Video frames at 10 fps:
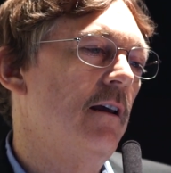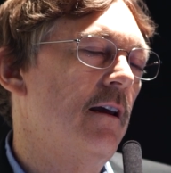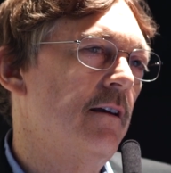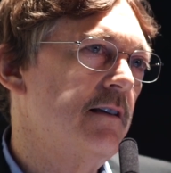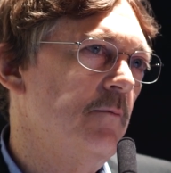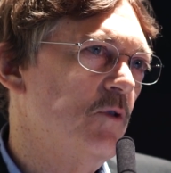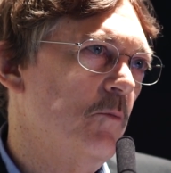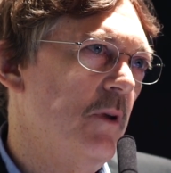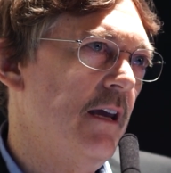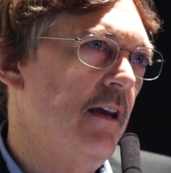it seems
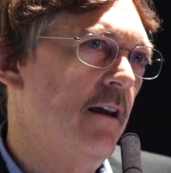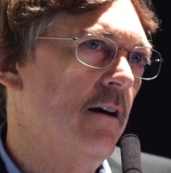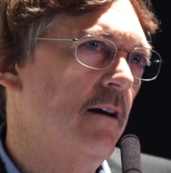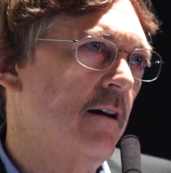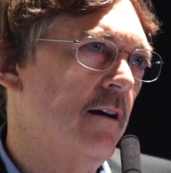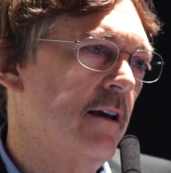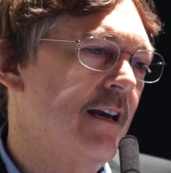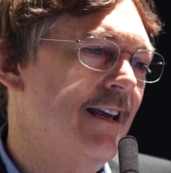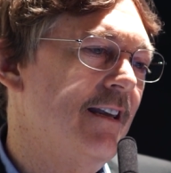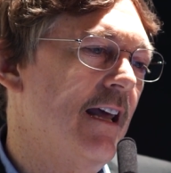to be
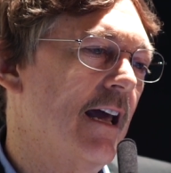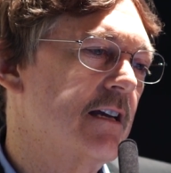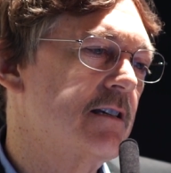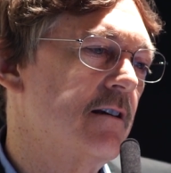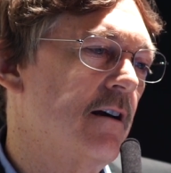an index